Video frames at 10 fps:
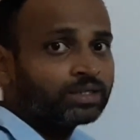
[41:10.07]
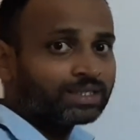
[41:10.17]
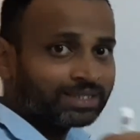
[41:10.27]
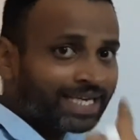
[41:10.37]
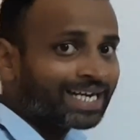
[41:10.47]
that
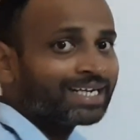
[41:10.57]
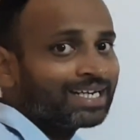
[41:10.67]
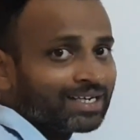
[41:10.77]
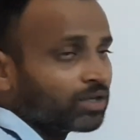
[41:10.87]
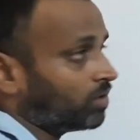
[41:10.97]
second
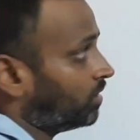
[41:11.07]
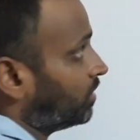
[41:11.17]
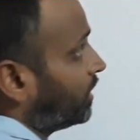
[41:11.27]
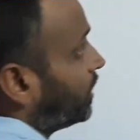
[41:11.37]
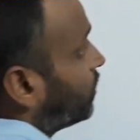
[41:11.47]
electron,
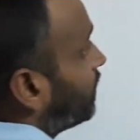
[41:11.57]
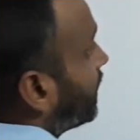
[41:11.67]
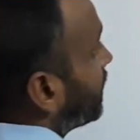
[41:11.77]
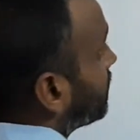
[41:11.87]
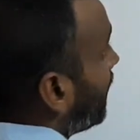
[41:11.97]
then you will
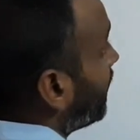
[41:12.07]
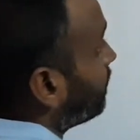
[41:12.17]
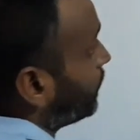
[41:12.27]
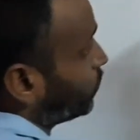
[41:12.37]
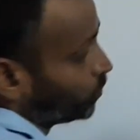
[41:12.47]
get
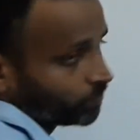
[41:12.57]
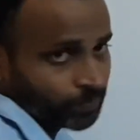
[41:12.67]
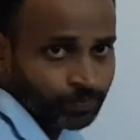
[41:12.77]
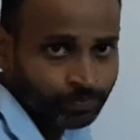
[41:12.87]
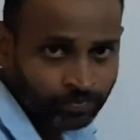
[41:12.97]
IP2,
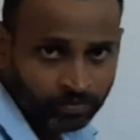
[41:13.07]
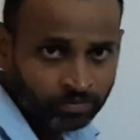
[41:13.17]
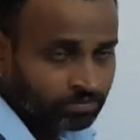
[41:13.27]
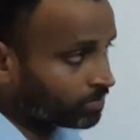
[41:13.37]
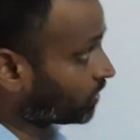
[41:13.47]

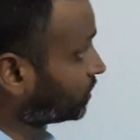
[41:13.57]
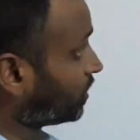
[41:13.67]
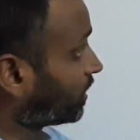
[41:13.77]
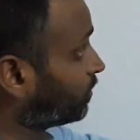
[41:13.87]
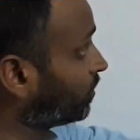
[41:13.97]
because you
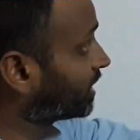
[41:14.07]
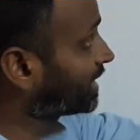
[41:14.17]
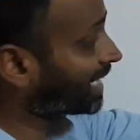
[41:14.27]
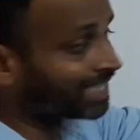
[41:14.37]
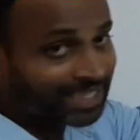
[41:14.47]
are removing
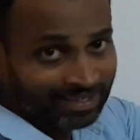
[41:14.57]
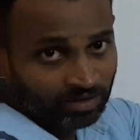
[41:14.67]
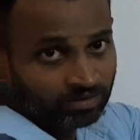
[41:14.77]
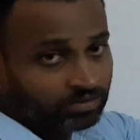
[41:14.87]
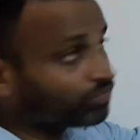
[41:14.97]
second
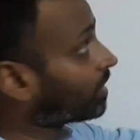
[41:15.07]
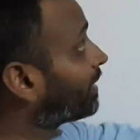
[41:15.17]
electron from